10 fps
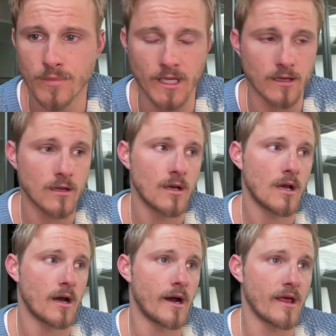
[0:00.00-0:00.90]
But
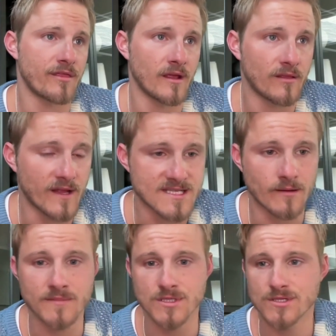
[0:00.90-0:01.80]
I think that
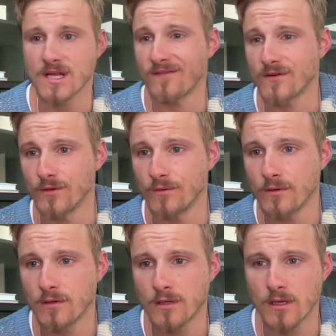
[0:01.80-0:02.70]
sometimes you just have to
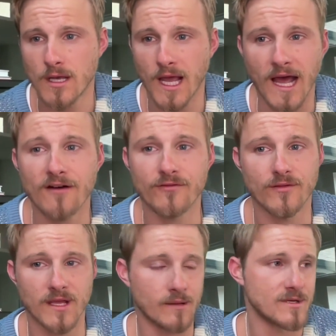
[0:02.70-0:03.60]

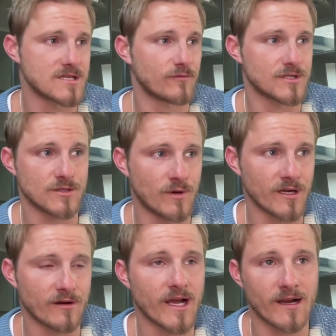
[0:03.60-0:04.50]
have the image of what you want
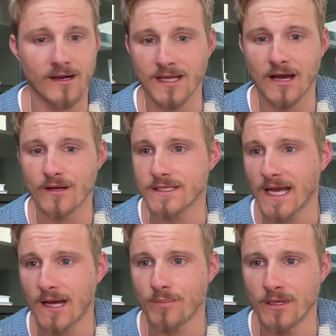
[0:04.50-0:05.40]
in your head and allow it to
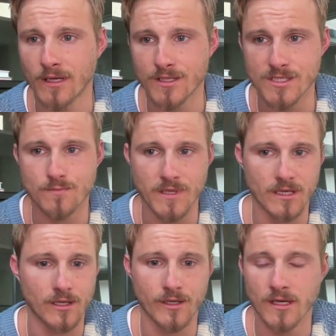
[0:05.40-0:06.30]
happen and just be
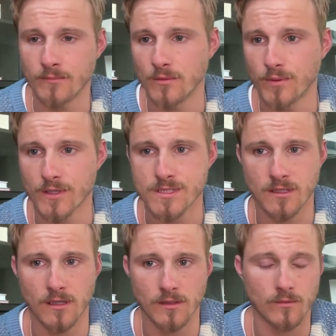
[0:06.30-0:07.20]
a good, humble
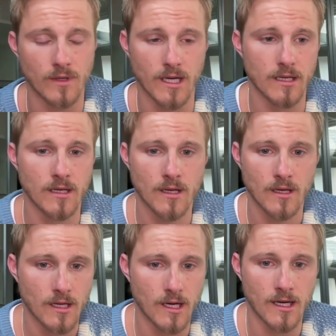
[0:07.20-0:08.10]
person along the way.
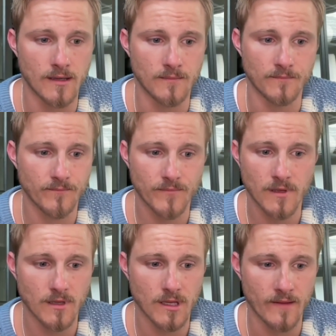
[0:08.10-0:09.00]
And
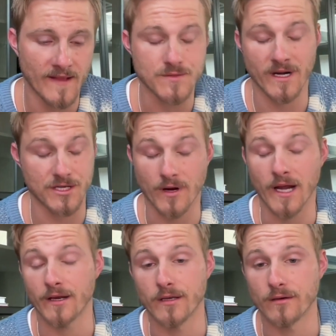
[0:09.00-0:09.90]
that's what I
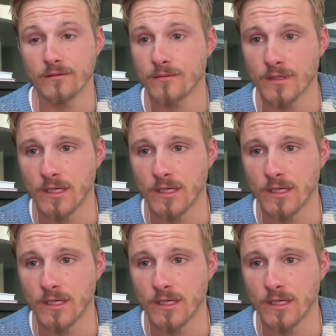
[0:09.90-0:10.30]
try to do.